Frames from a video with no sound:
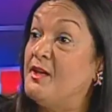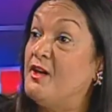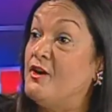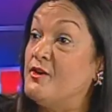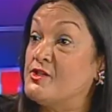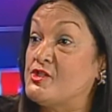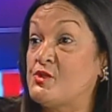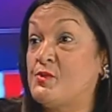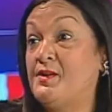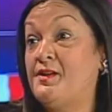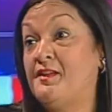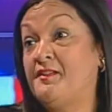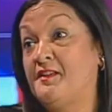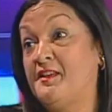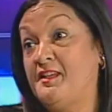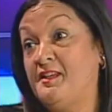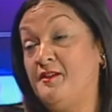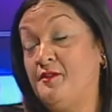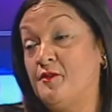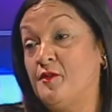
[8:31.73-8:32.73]
belongs to another
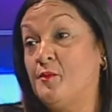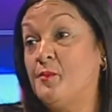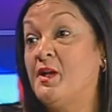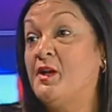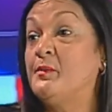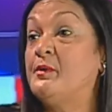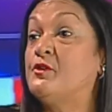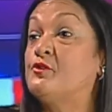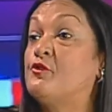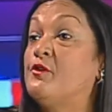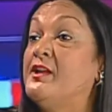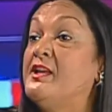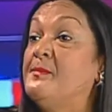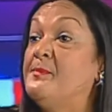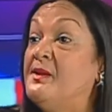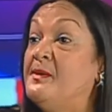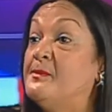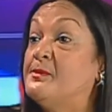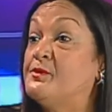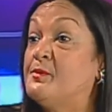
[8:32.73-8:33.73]
era where we train
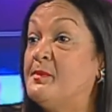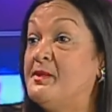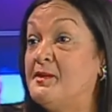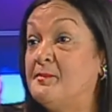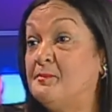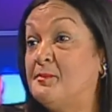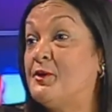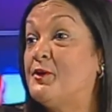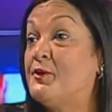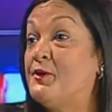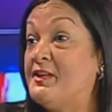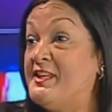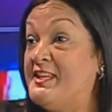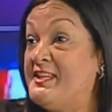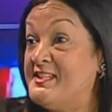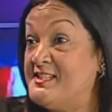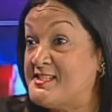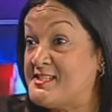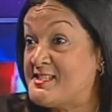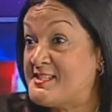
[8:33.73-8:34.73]
people to be
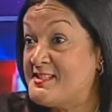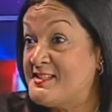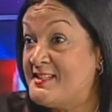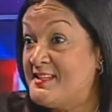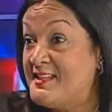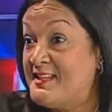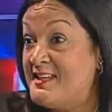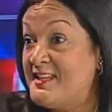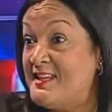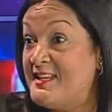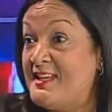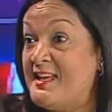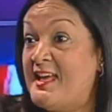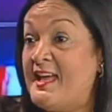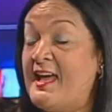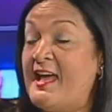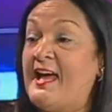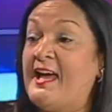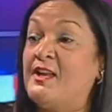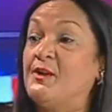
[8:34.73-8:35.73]
employees,
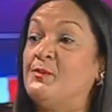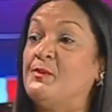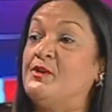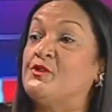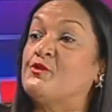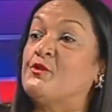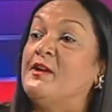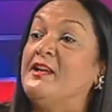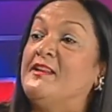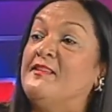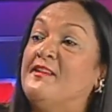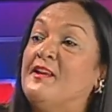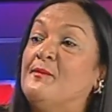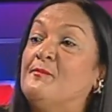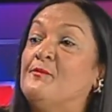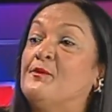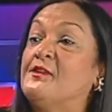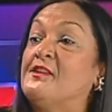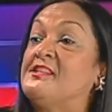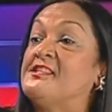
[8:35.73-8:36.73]
and we train
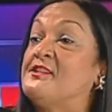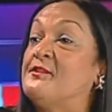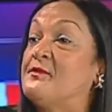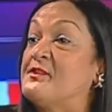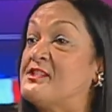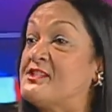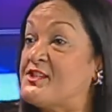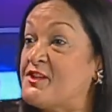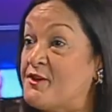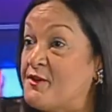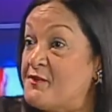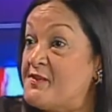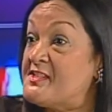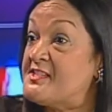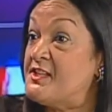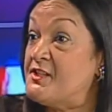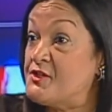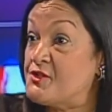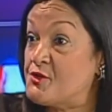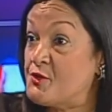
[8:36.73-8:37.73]
them for the civil
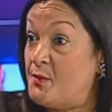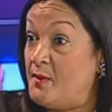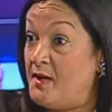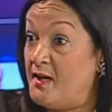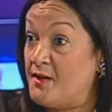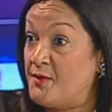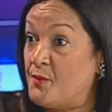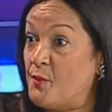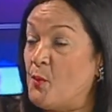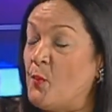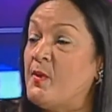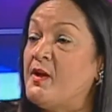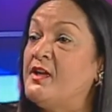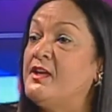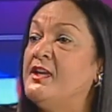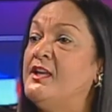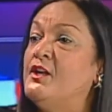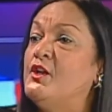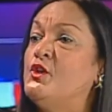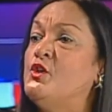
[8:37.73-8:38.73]
service and so on. We are
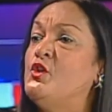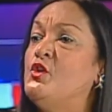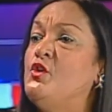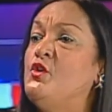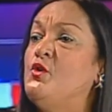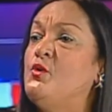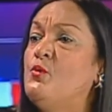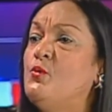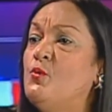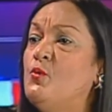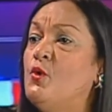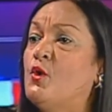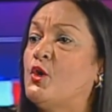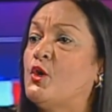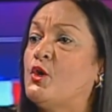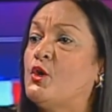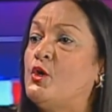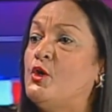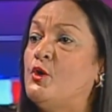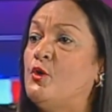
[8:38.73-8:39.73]
in a new
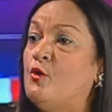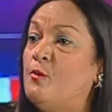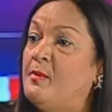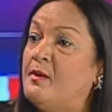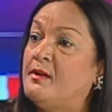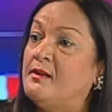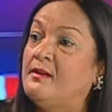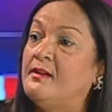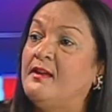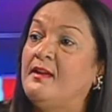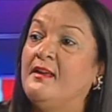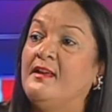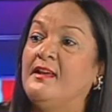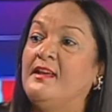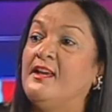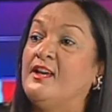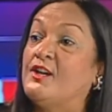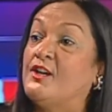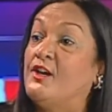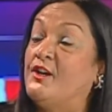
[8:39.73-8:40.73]
global
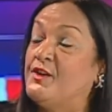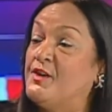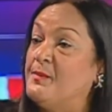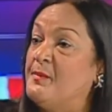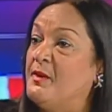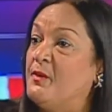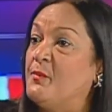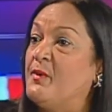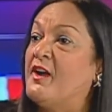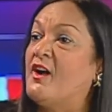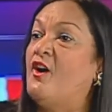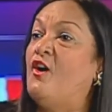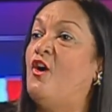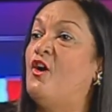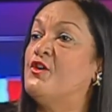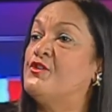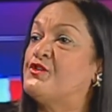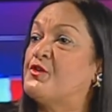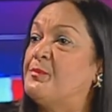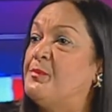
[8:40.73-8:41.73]
economy where
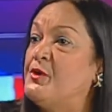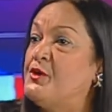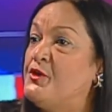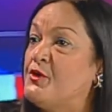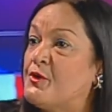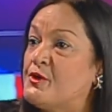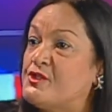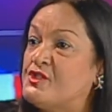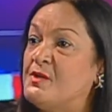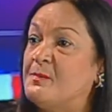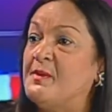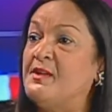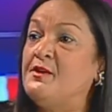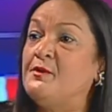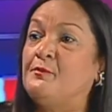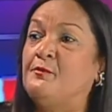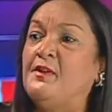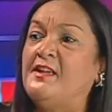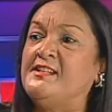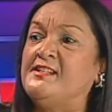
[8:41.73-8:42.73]
entrepreneurship,
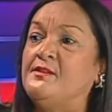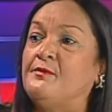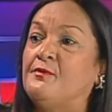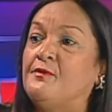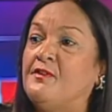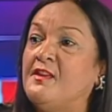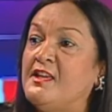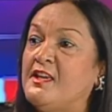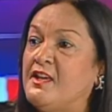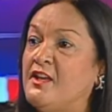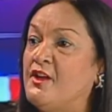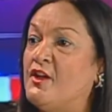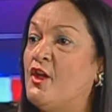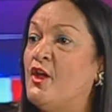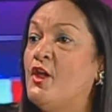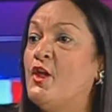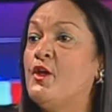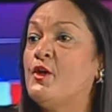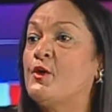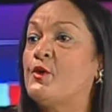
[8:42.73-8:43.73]
innovative
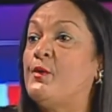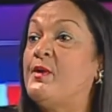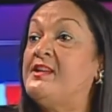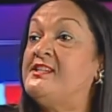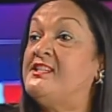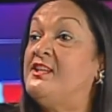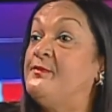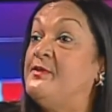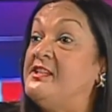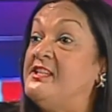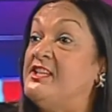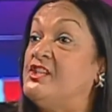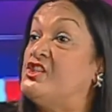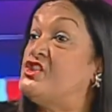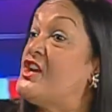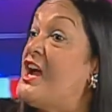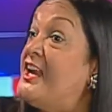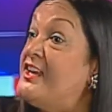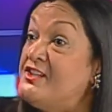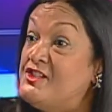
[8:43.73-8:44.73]
thinking, creativity,
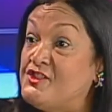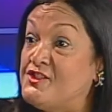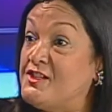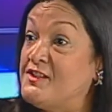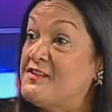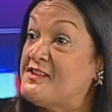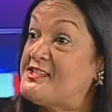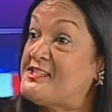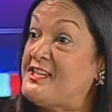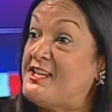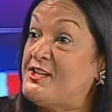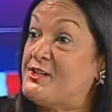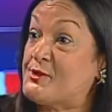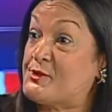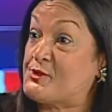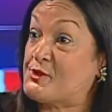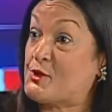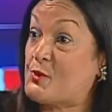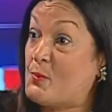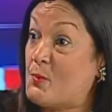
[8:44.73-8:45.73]
challenging the
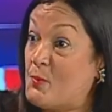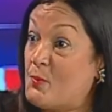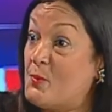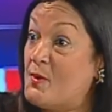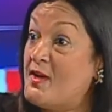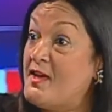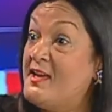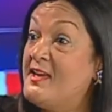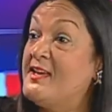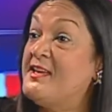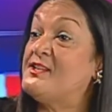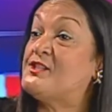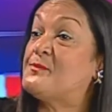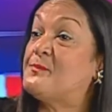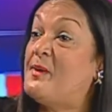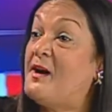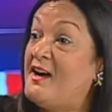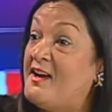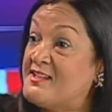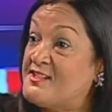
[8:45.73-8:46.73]
status quo is
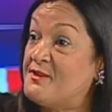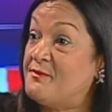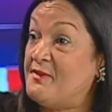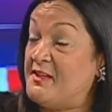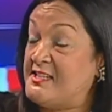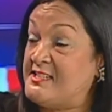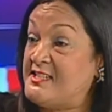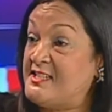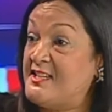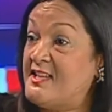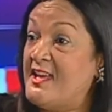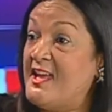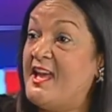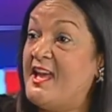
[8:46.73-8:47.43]
part of it.